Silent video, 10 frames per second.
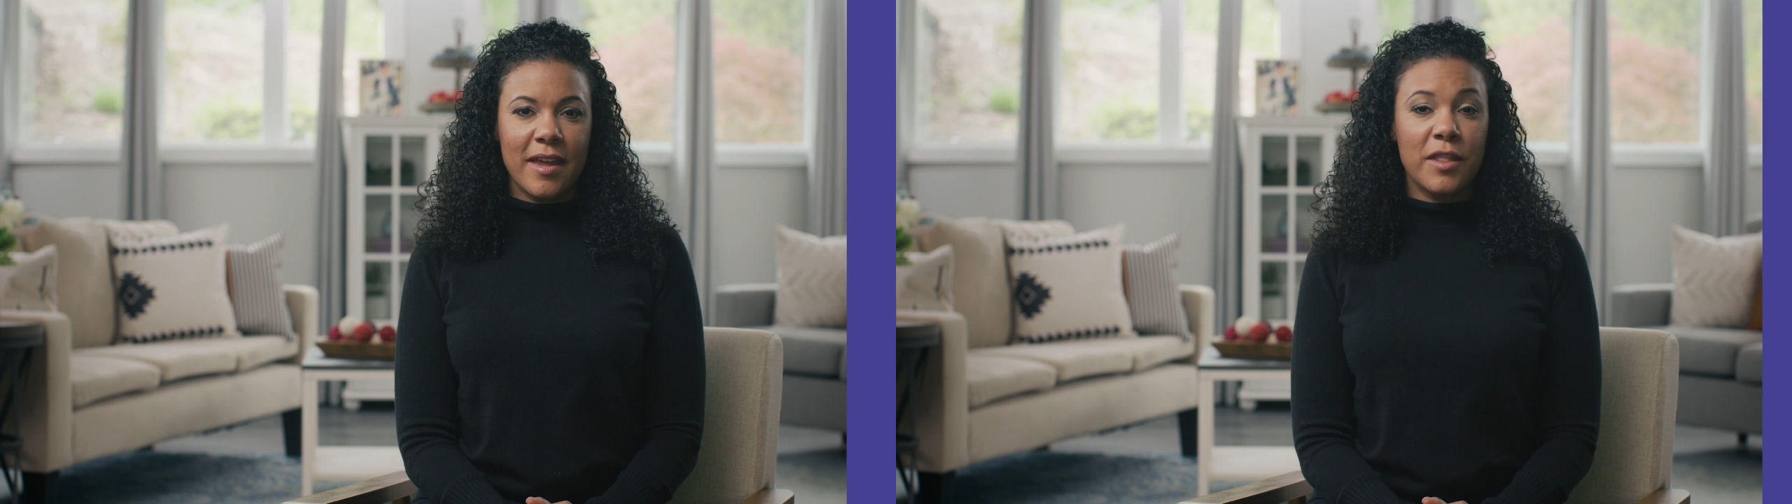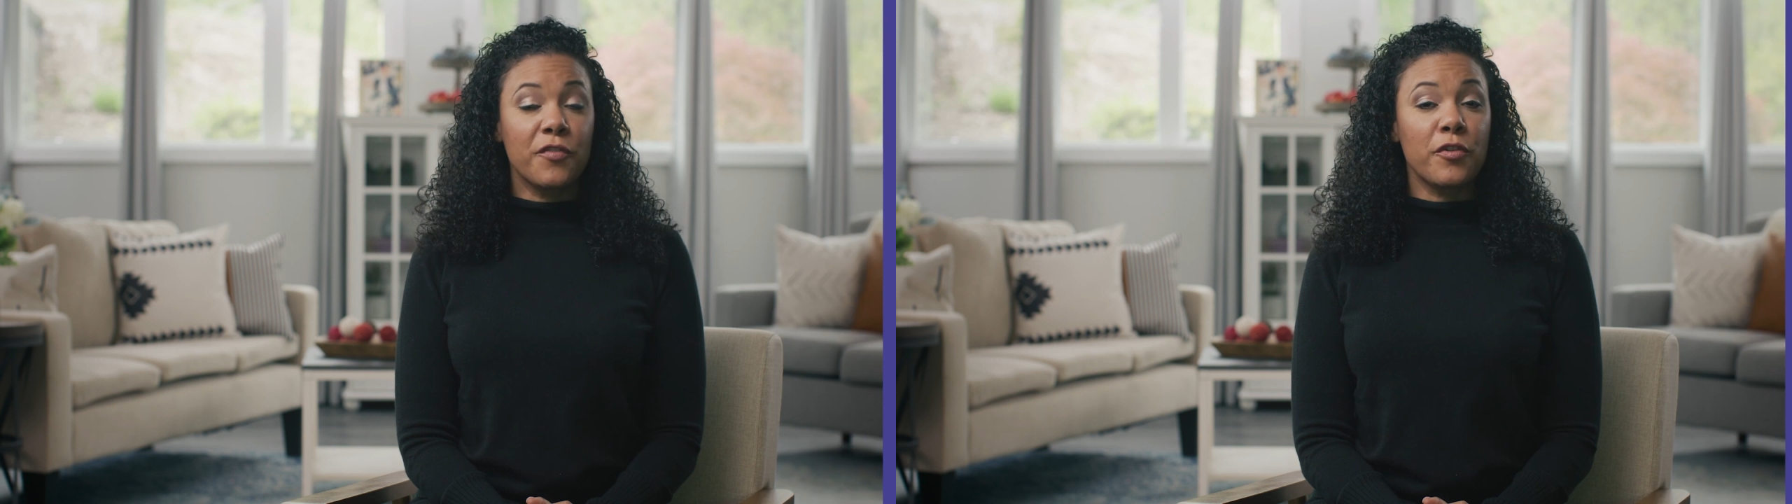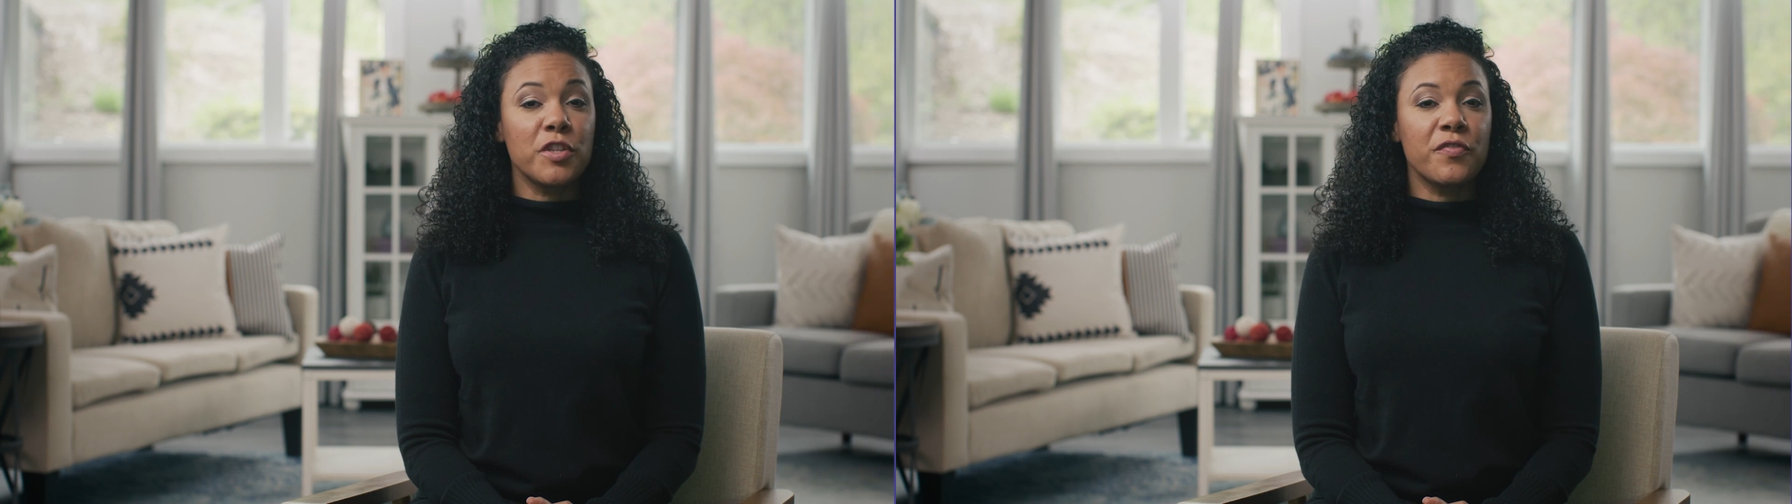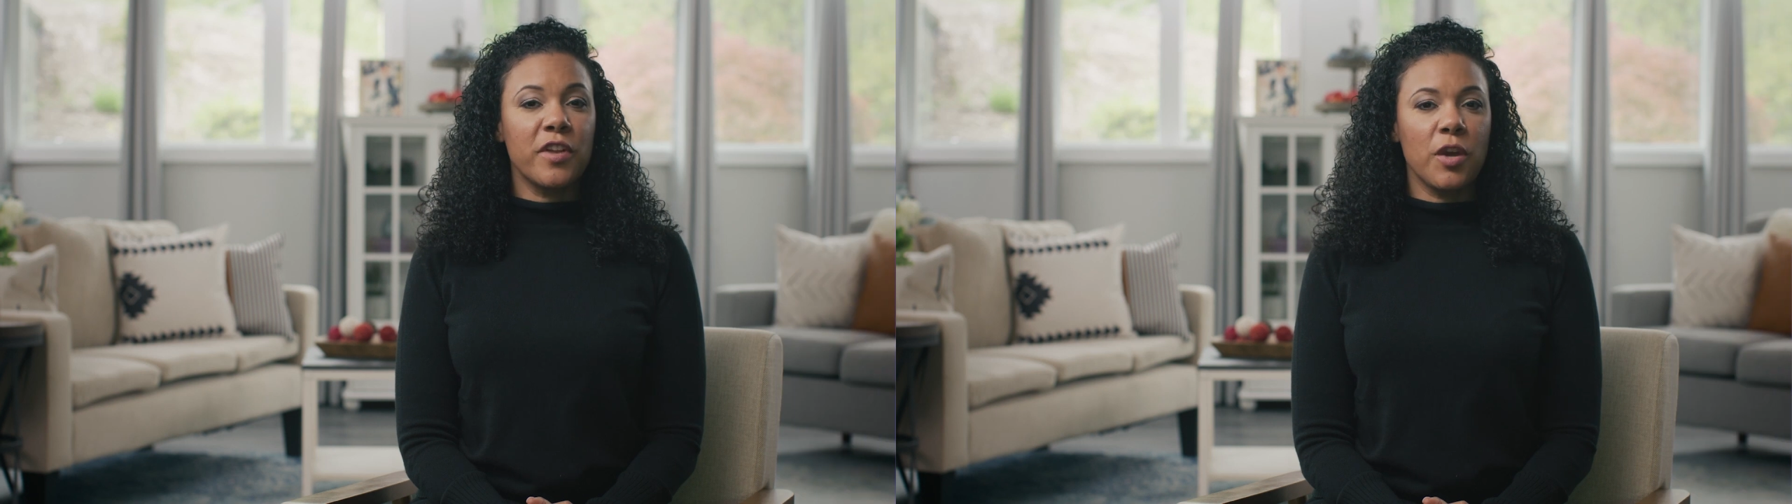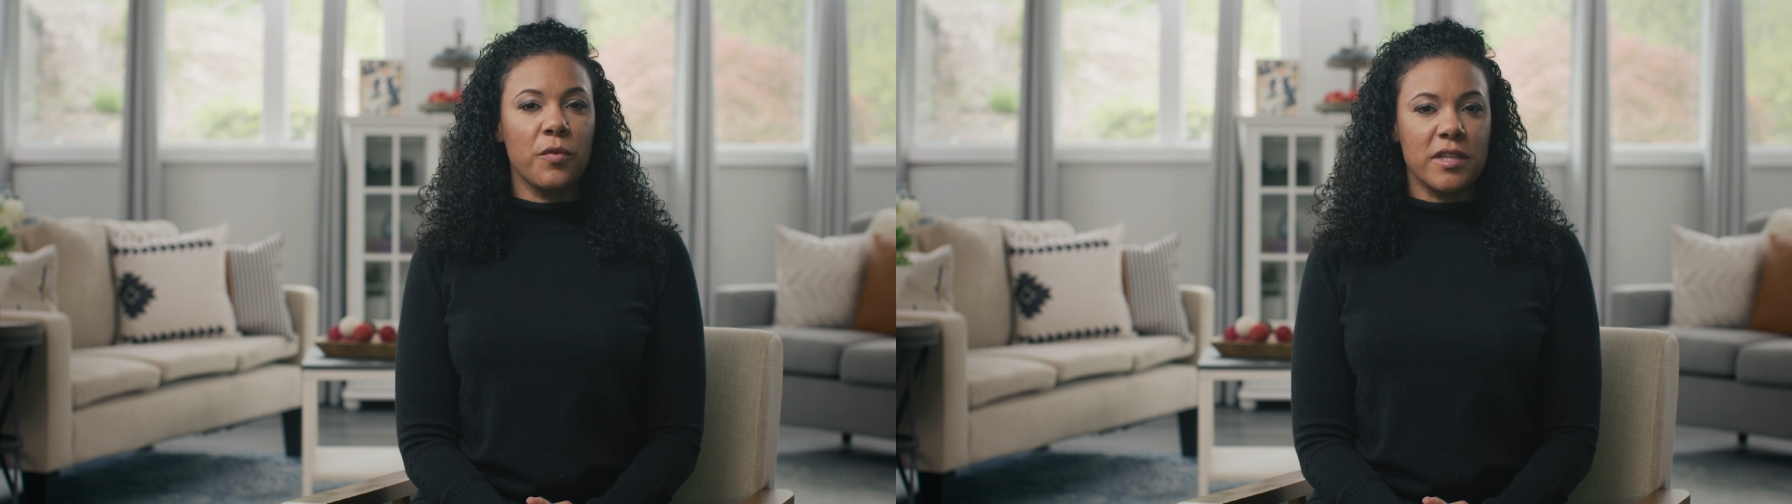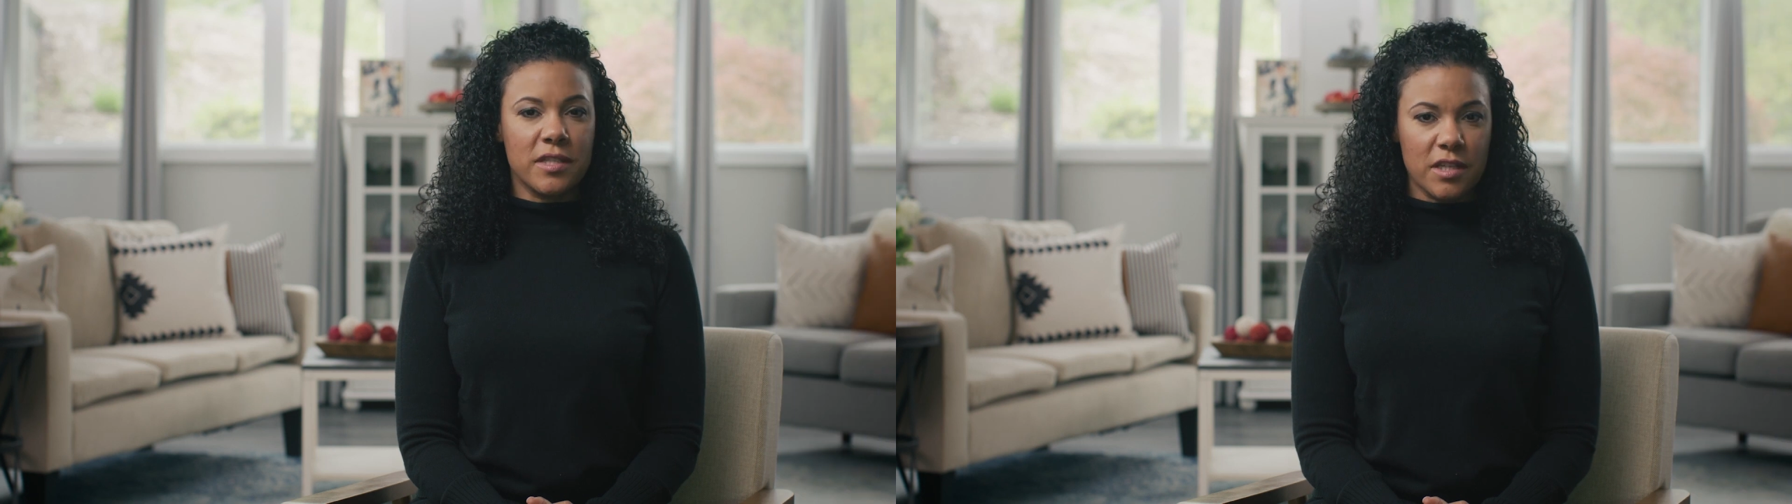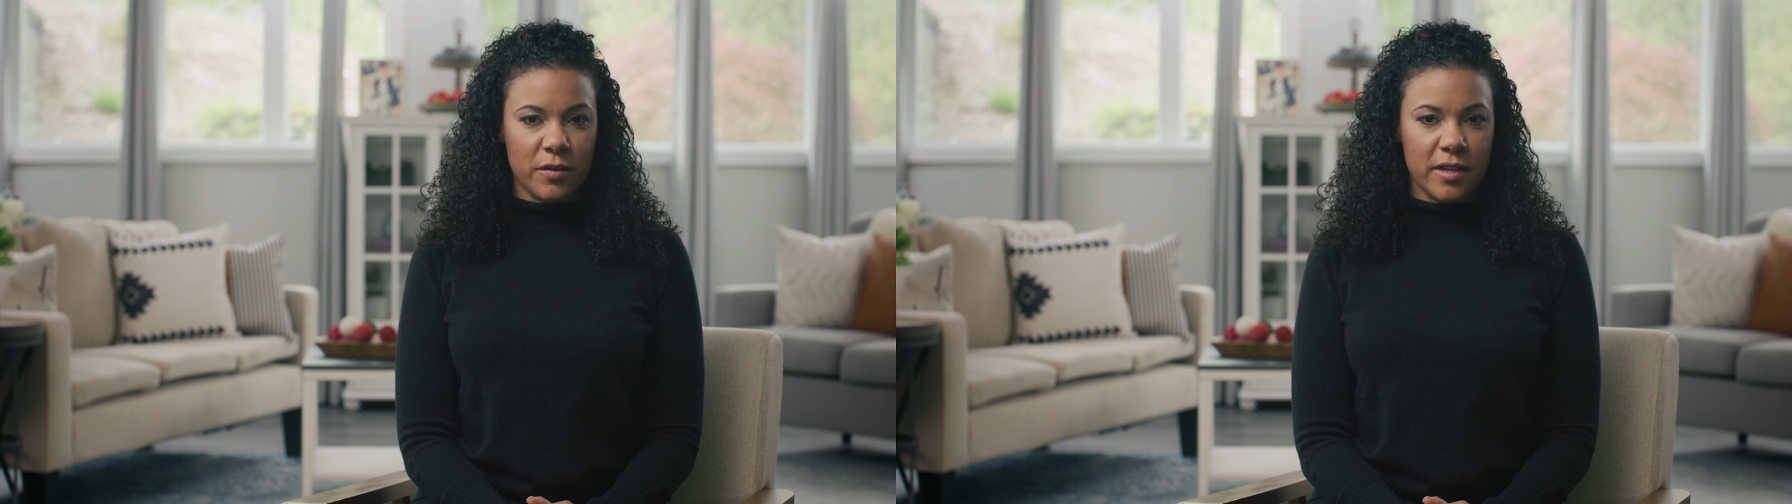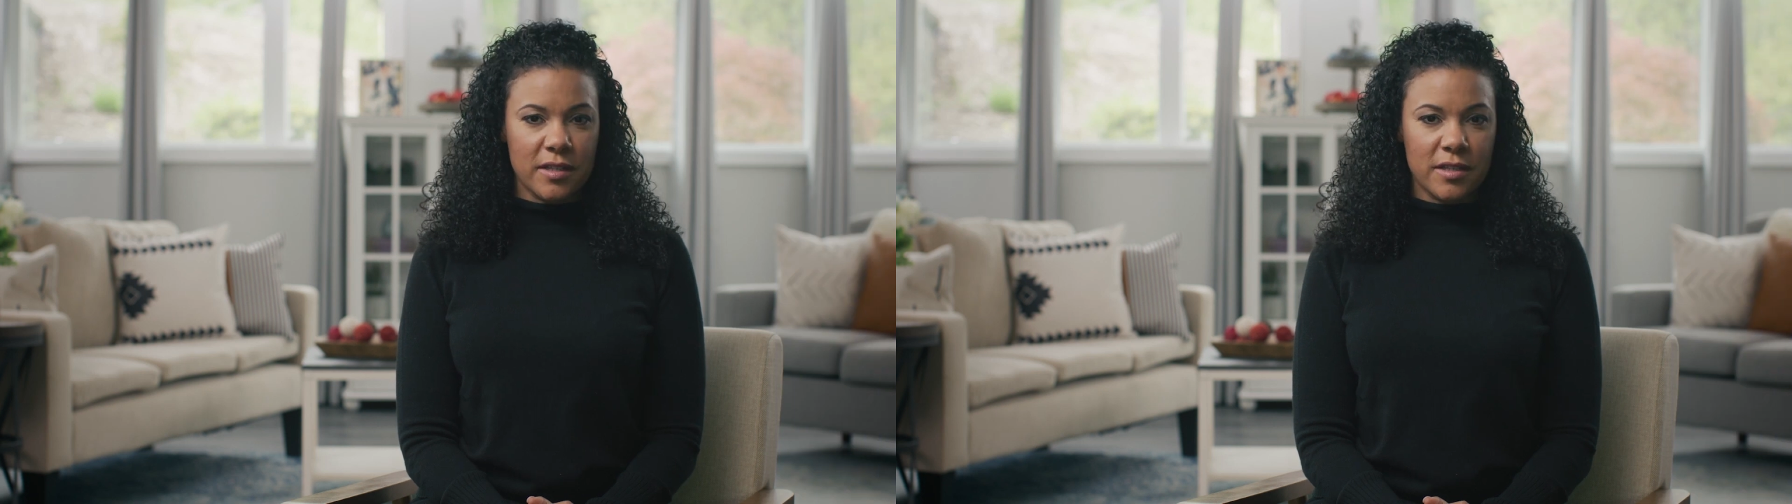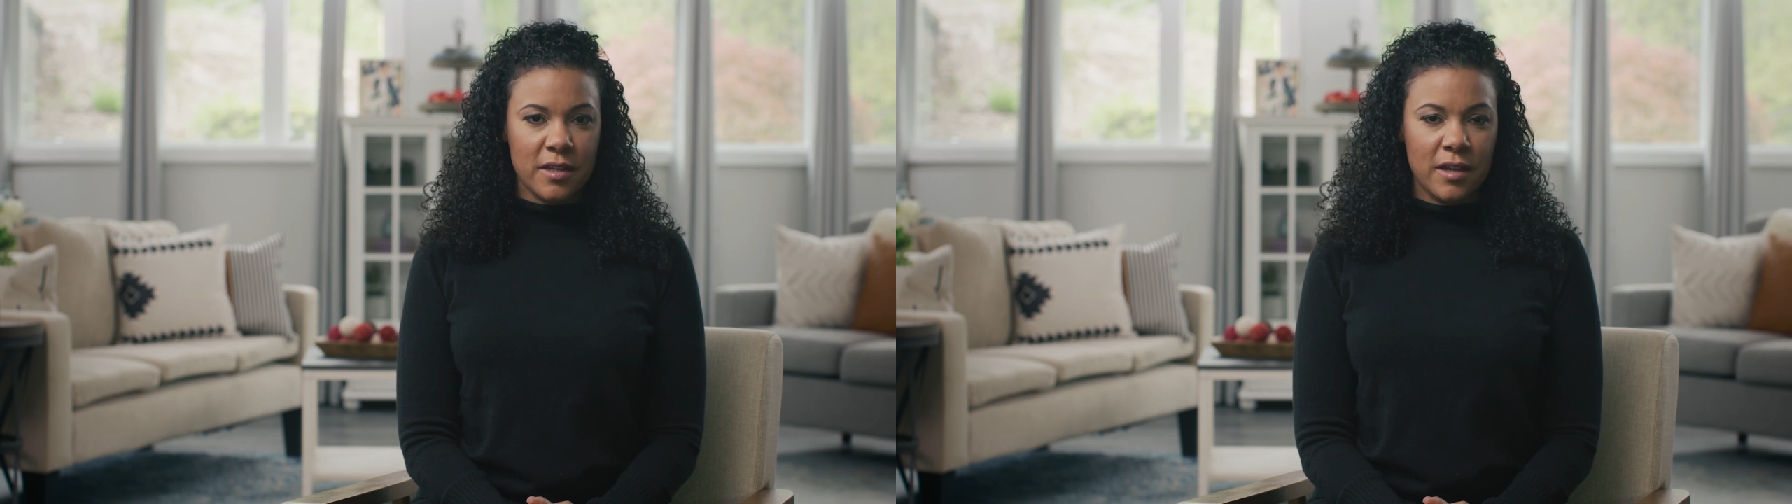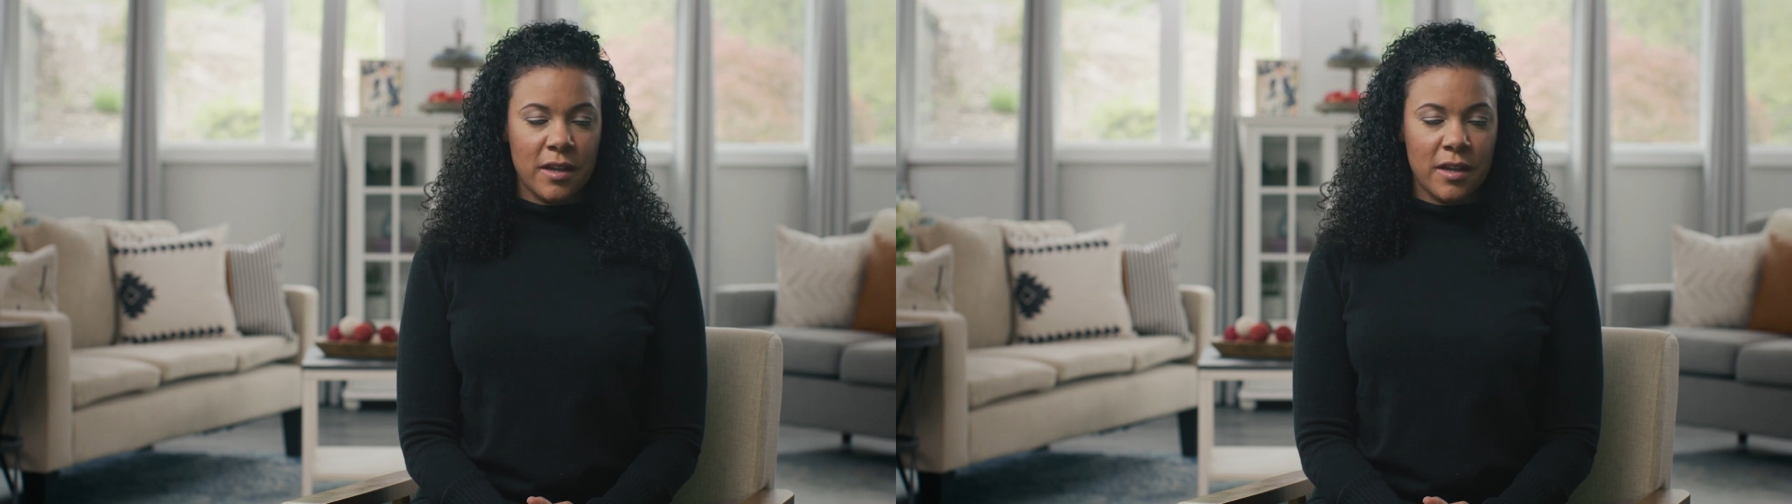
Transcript: In the first video in this series,